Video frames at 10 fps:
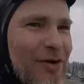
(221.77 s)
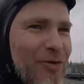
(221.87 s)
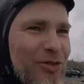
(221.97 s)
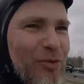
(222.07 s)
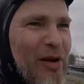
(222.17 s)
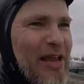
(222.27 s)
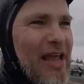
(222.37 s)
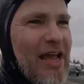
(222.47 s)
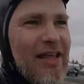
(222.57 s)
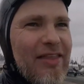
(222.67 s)
with the wing
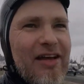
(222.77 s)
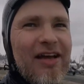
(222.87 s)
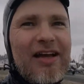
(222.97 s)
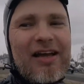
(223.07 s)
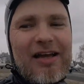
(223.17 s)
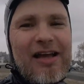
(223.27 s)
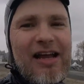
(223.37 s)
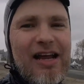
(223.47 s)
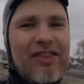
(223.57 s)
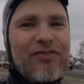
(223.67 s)
and
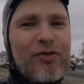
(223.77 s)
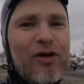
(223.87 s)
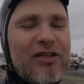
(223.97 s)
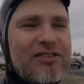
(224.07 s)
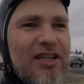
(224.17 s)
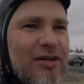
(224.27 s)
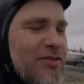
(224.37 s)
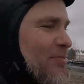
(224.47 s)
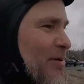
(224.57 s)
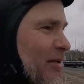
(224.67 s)
the foil, so that
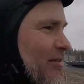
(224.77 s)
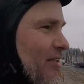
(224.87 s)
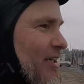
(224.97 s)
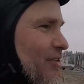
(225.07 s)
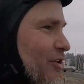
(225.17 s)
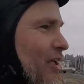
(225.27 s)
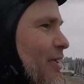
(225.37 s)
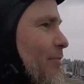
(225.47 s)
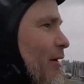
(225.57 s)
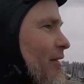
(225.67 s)
was a bit
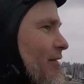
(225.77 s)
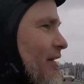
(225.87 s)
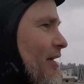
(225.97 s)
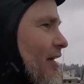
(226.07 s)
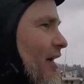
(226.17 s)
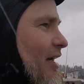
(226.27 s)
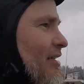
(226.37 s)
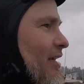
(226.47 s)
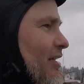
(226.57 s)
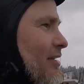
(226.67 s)
tricky, but I had
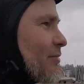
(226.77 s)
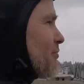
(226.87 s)
to get them